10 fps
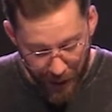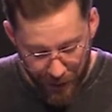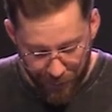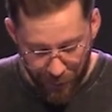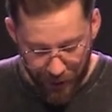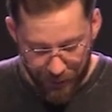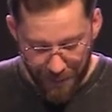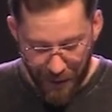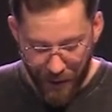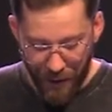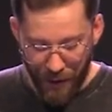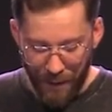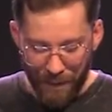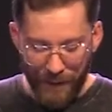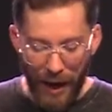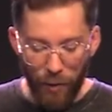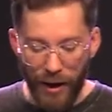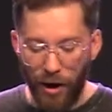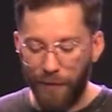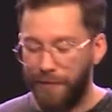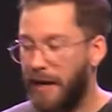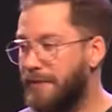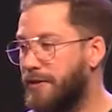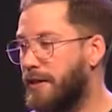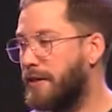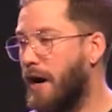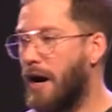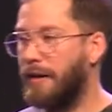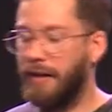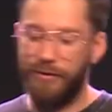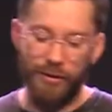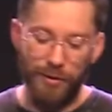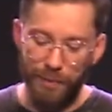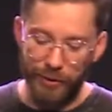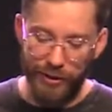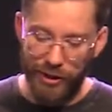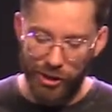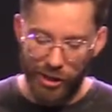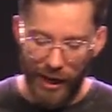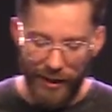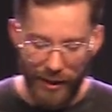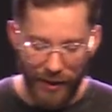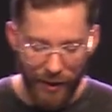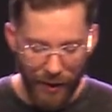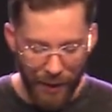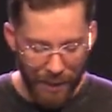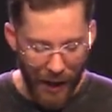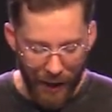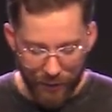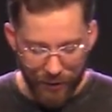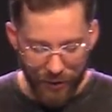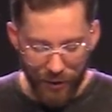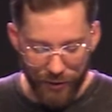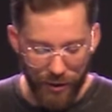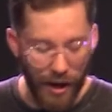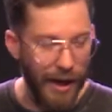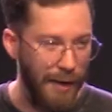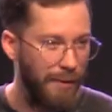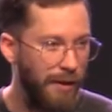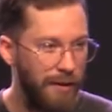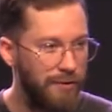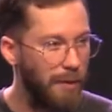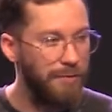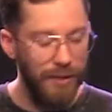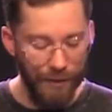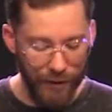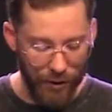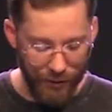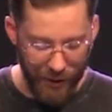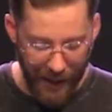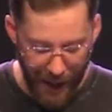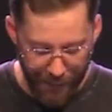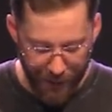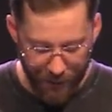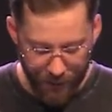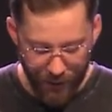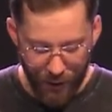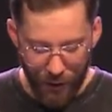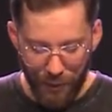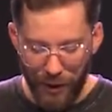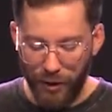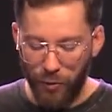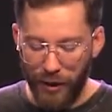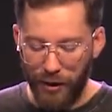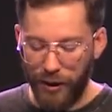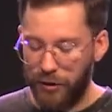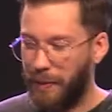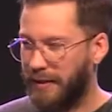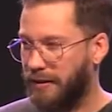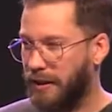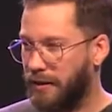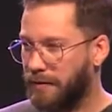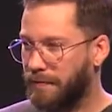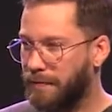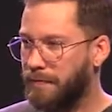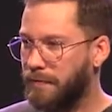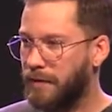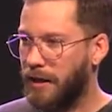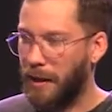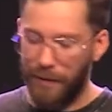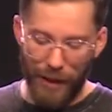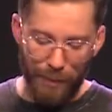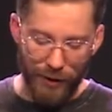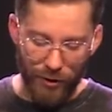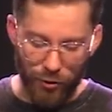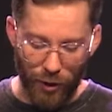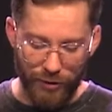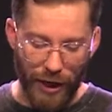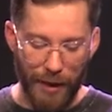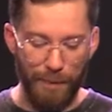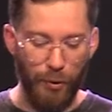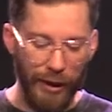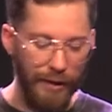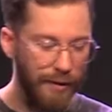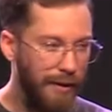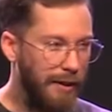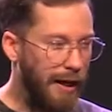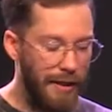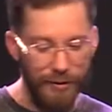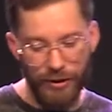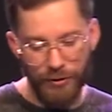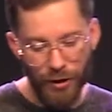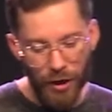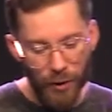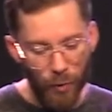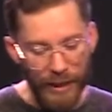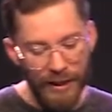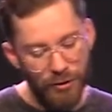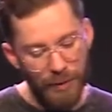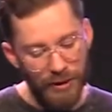ready for it. That way, our faith in God isn't completely shaken every single time some difficulty happens because we are expecting it. And that, that brings us to our second point, and that's this we need to